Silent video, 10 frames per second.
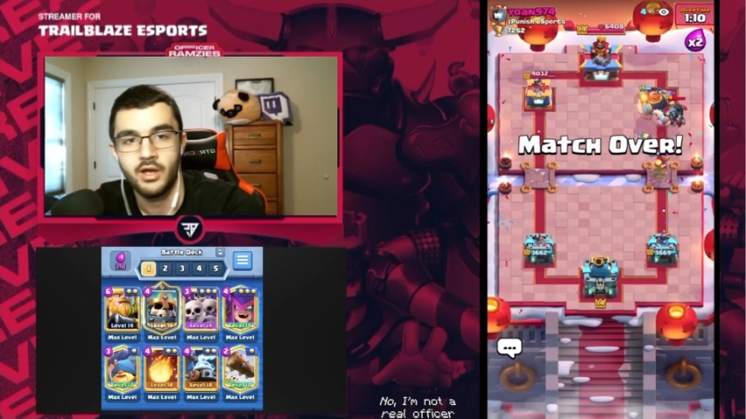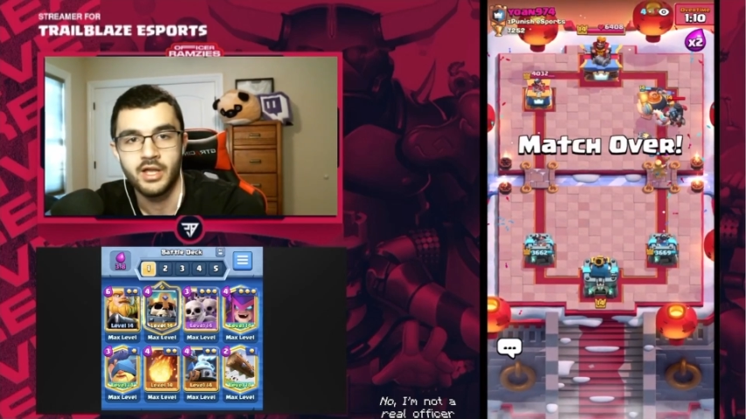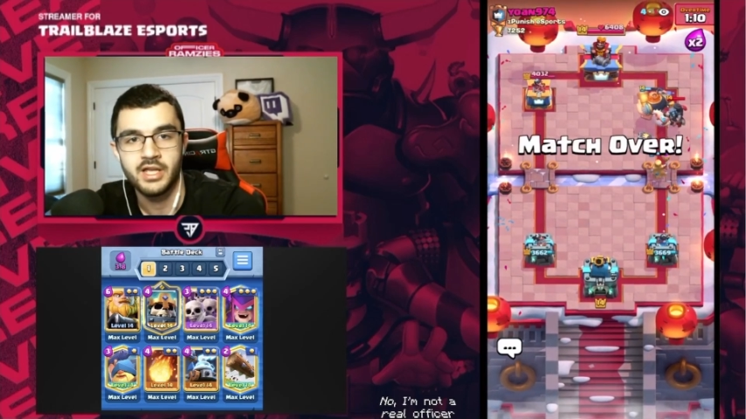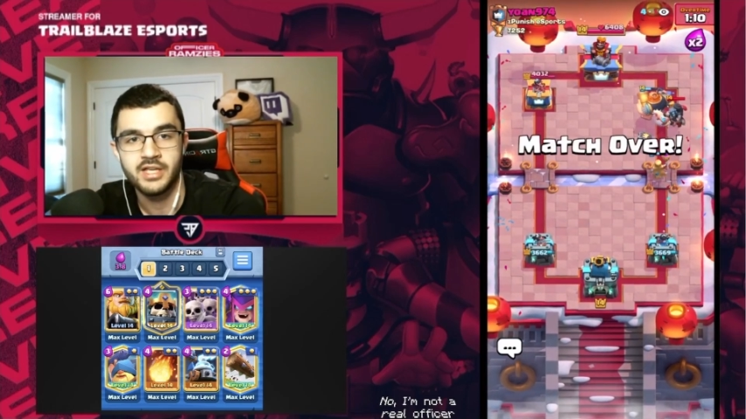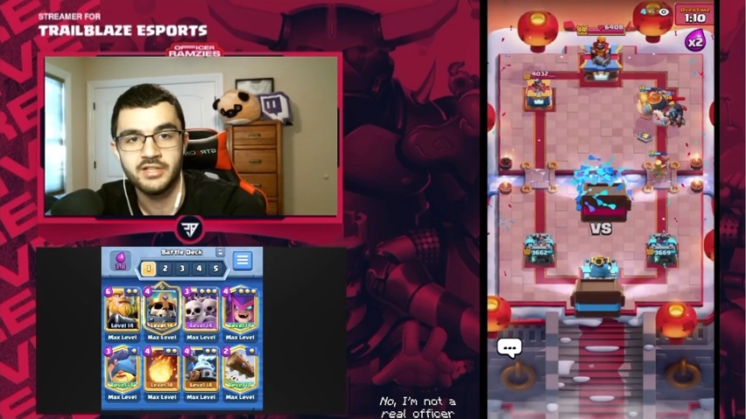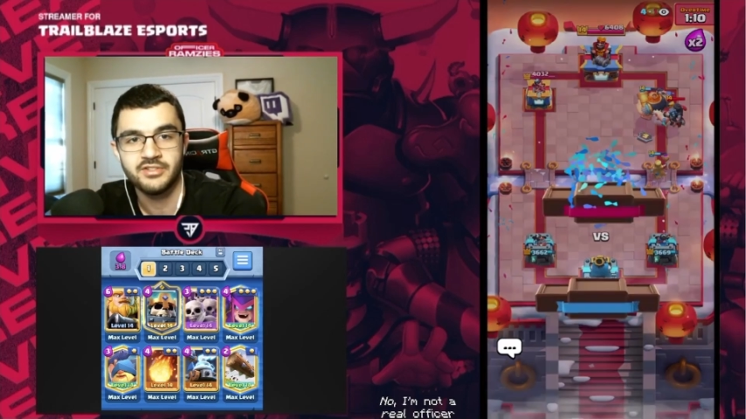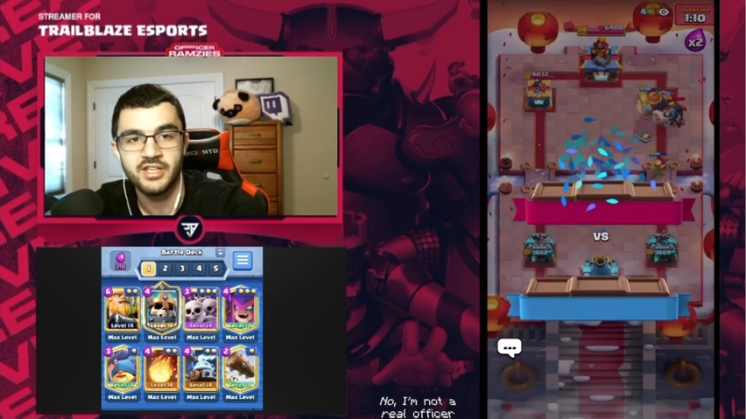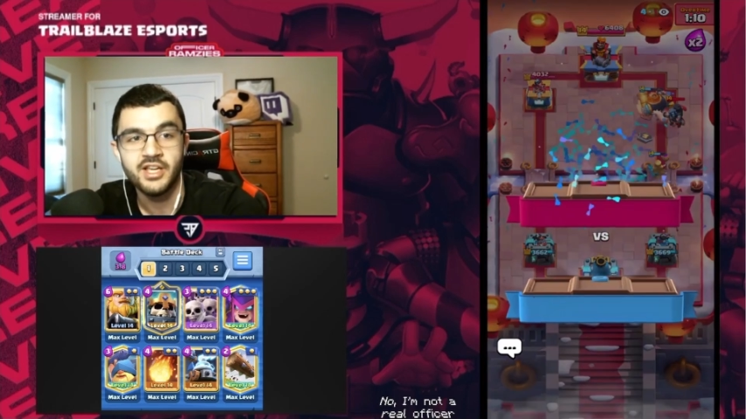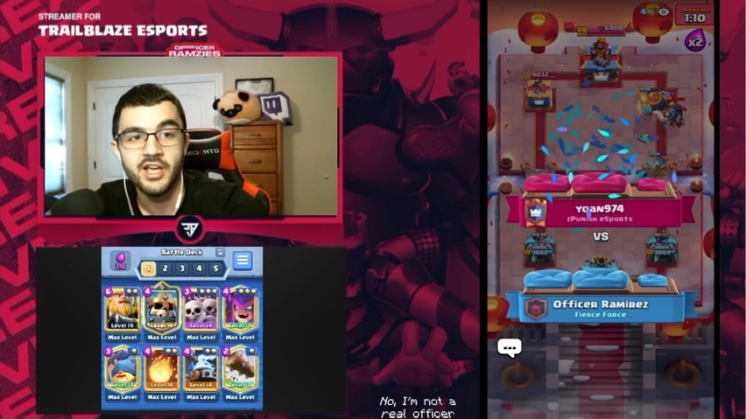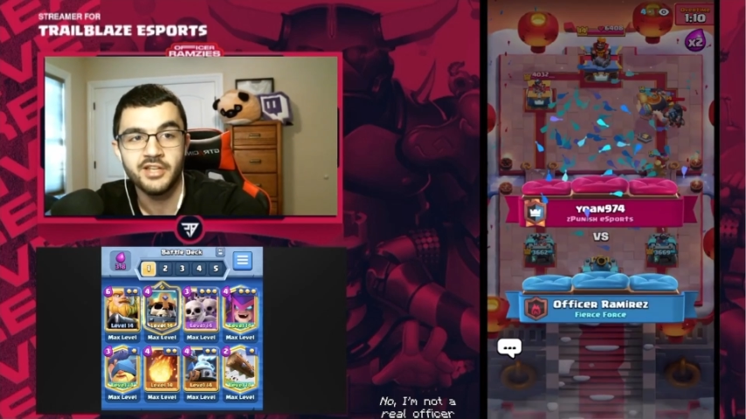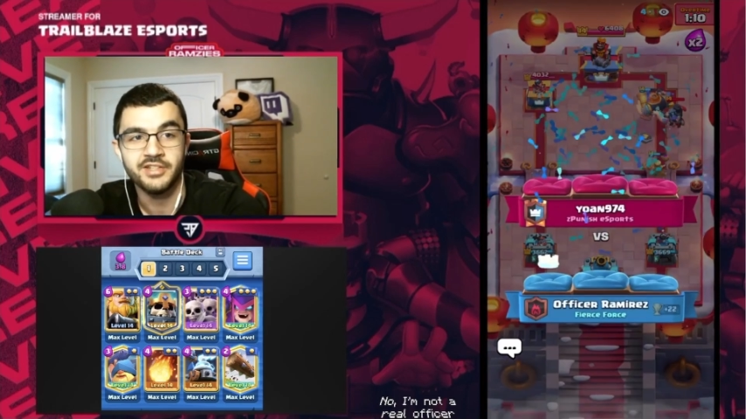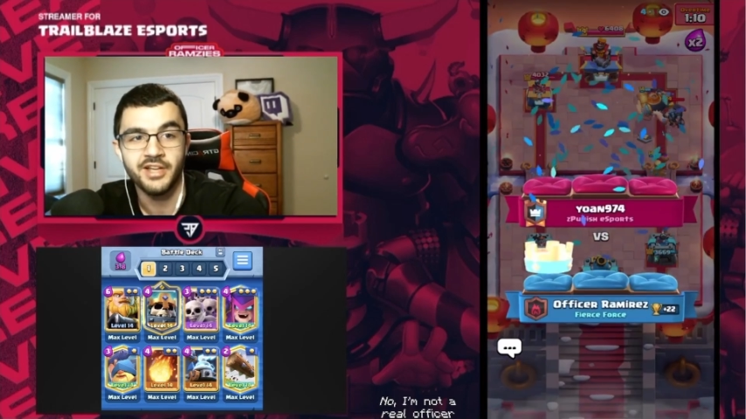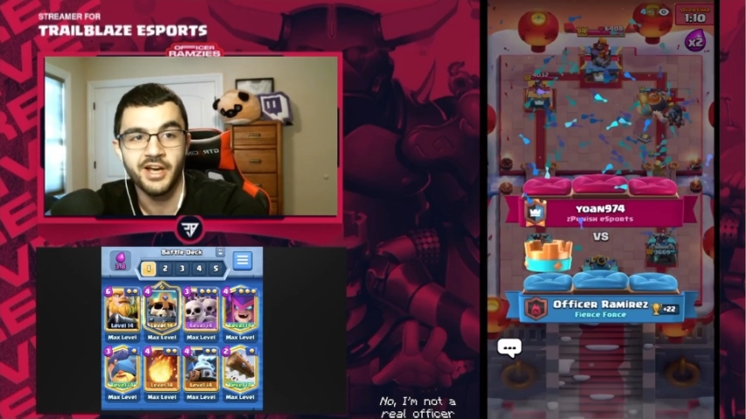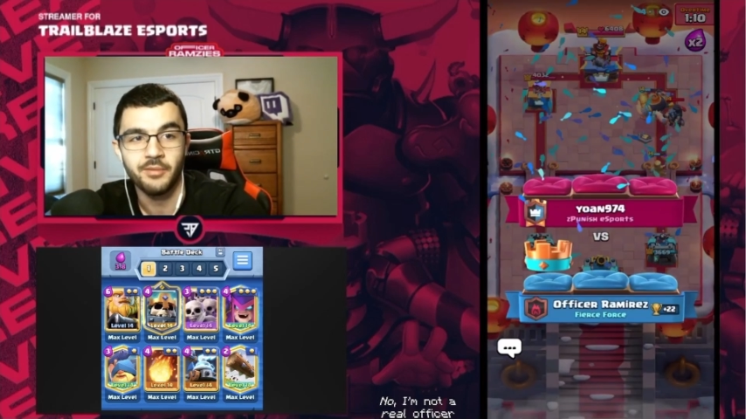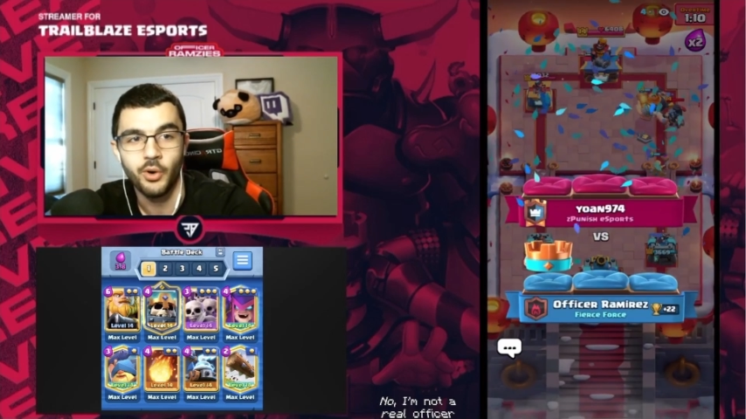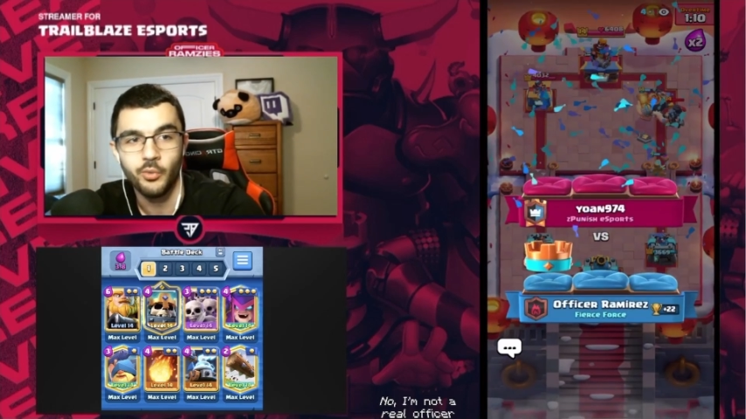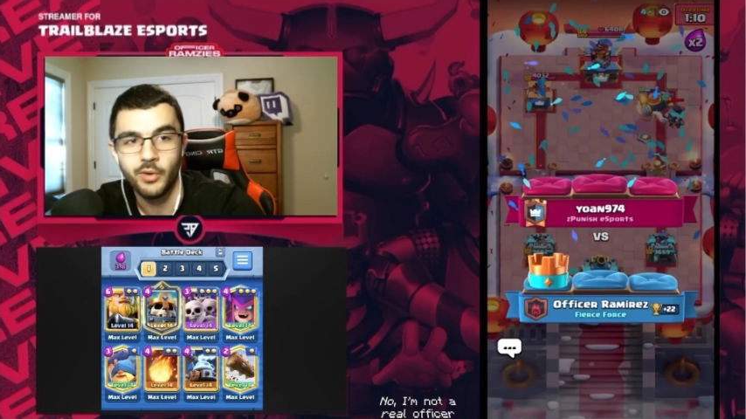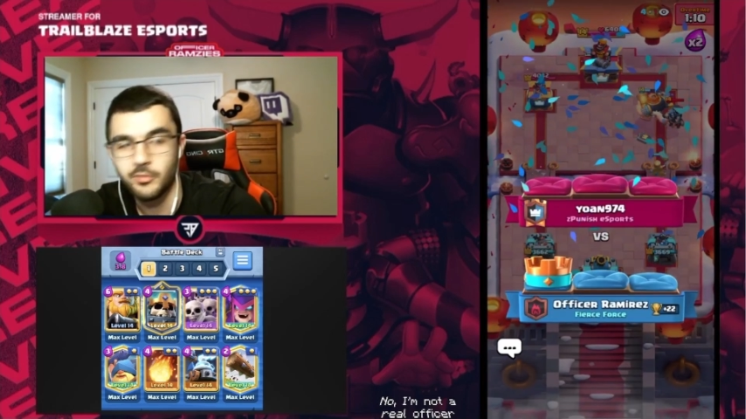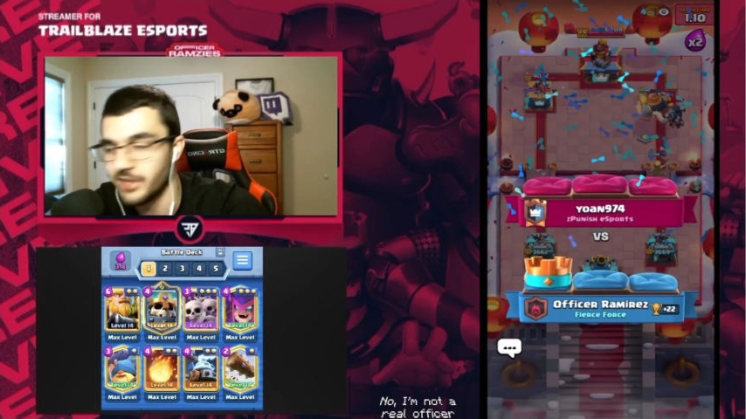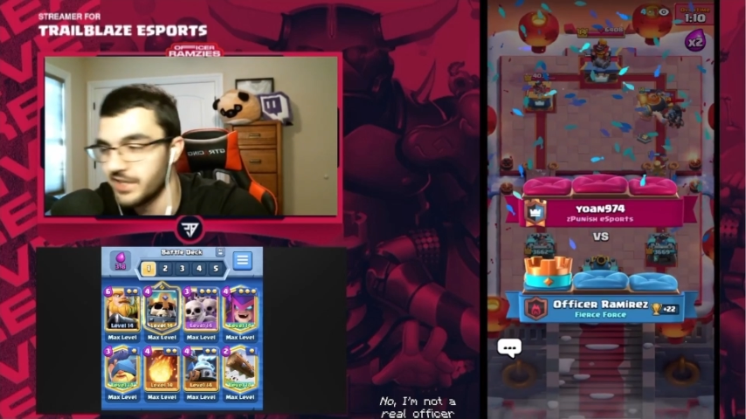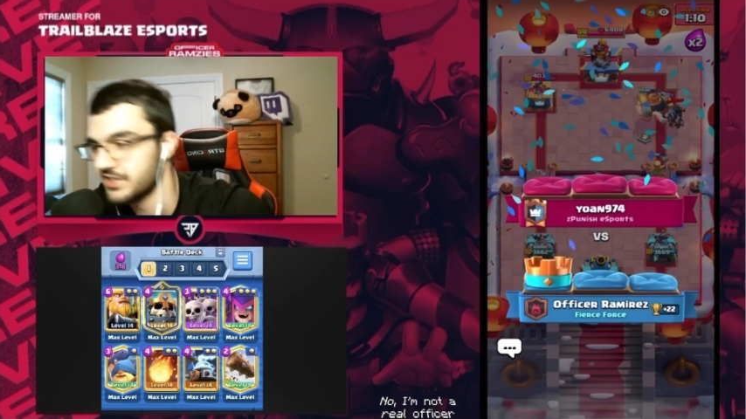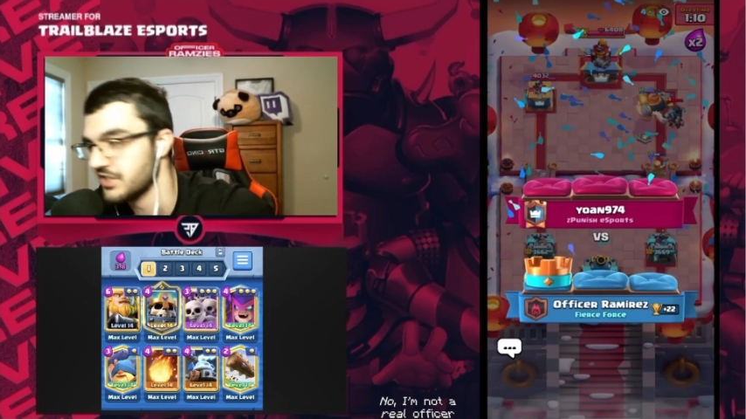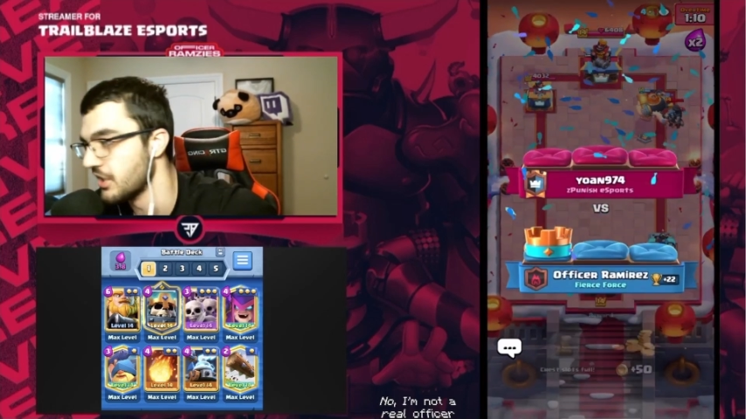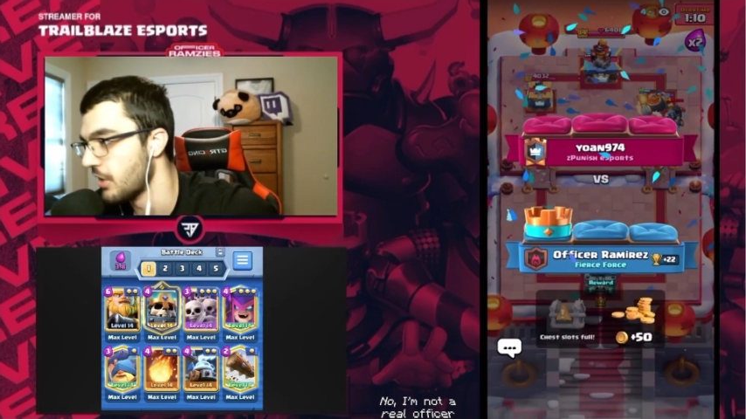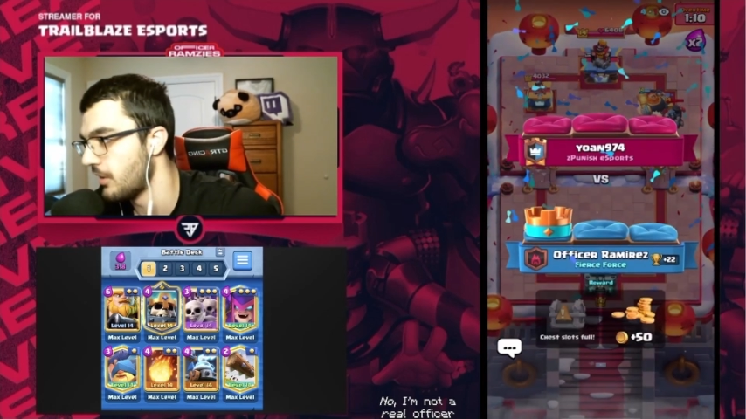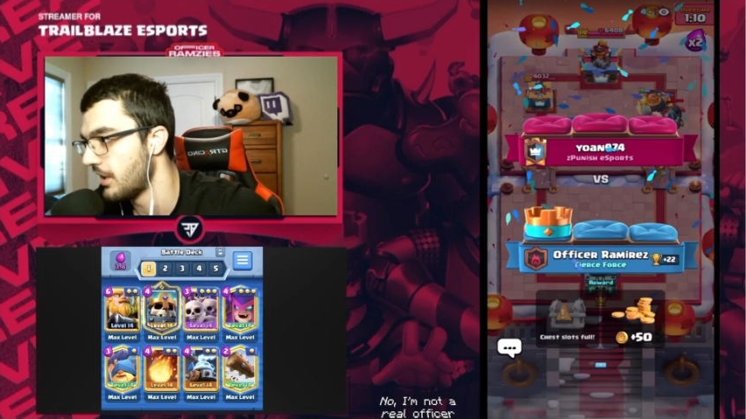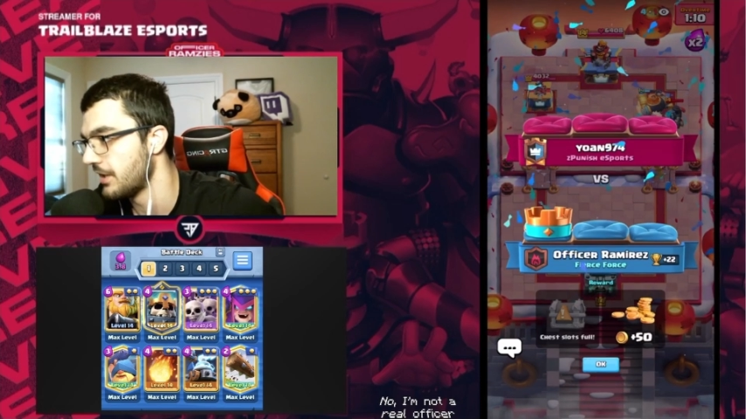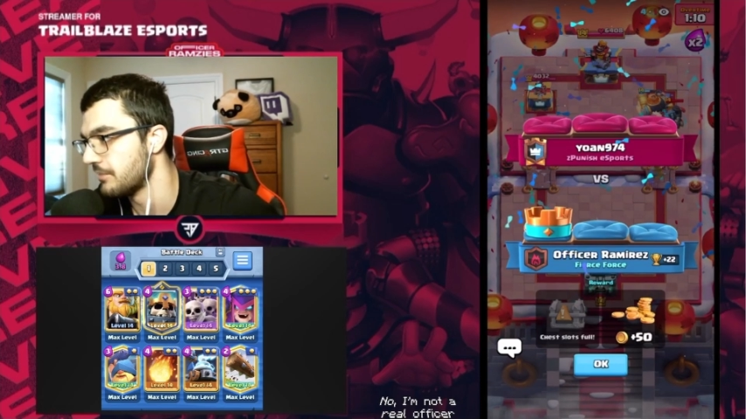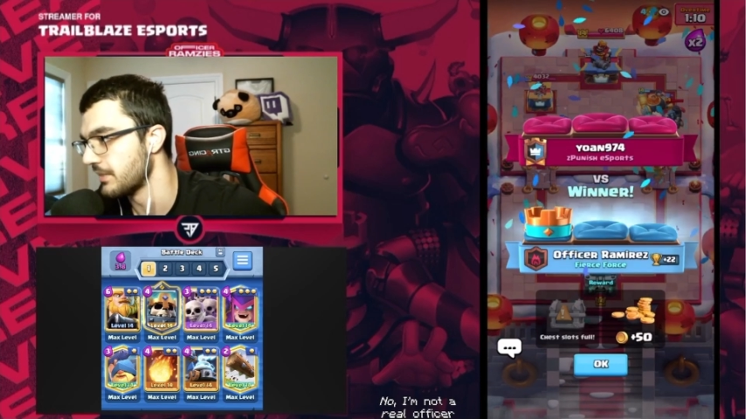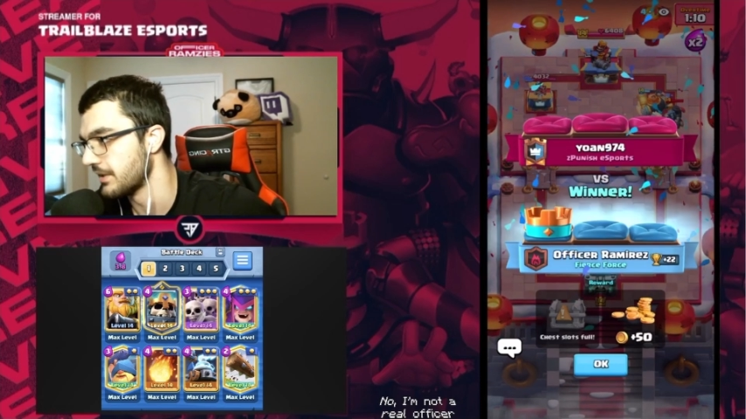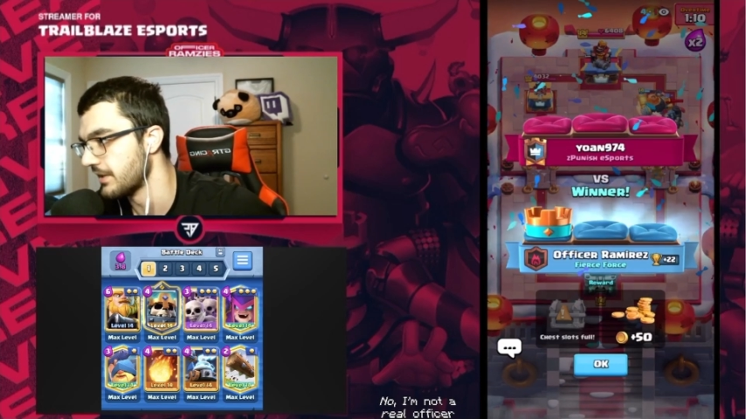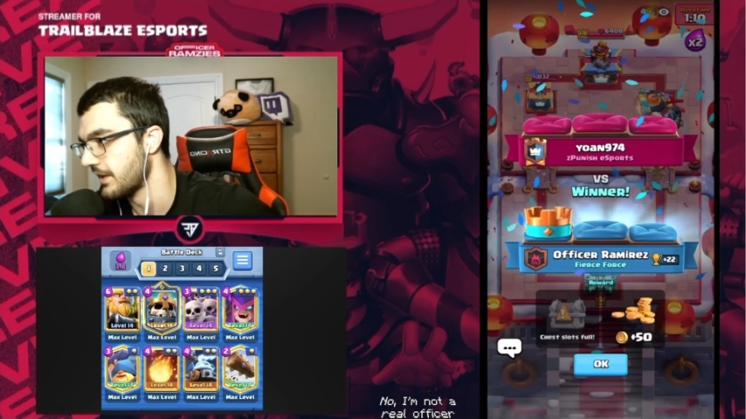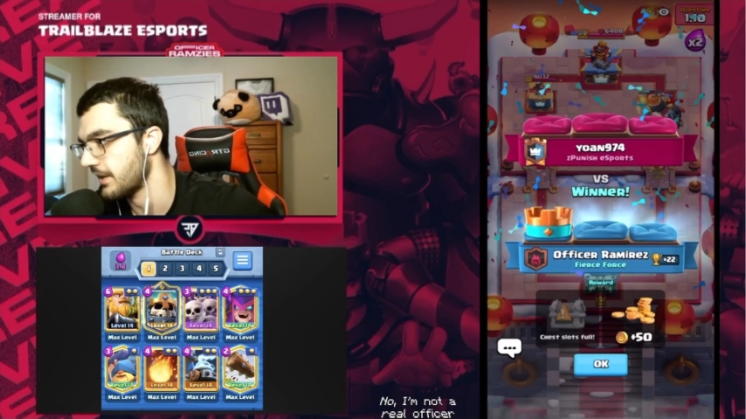Easy dub. Well played to Yohan, but